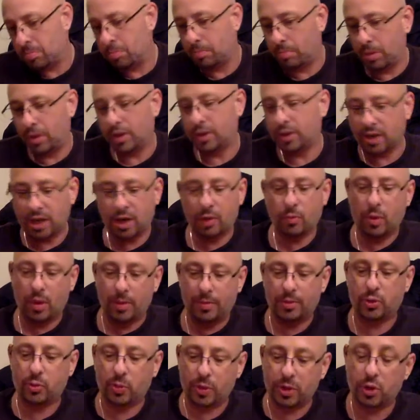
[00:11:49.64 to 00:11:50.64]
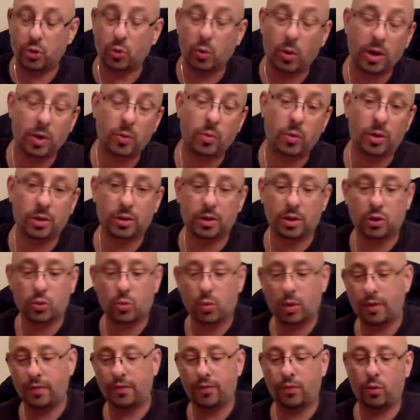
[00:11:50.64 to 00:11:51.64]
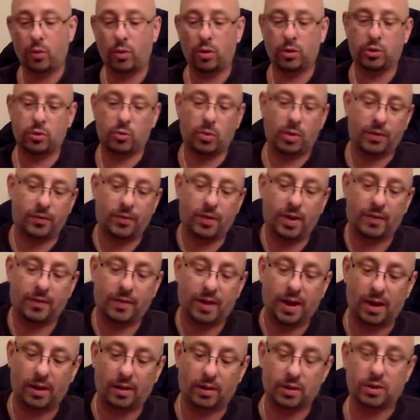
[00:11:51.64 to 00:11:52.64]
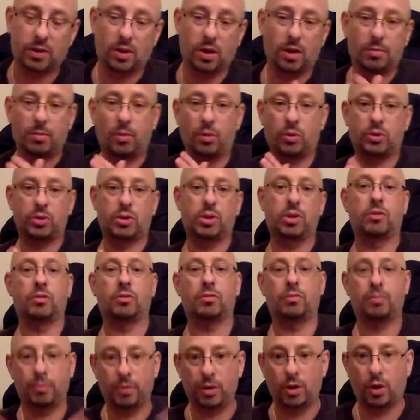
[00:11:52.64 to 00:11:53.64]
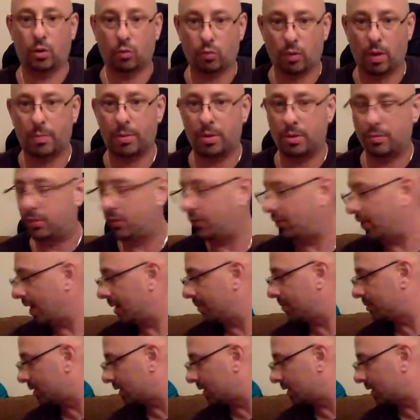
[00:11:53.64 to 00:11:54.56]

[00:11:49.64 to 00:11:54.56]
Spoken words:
but it's anywhere between $21 to $24, $25 on most of your, reputable vape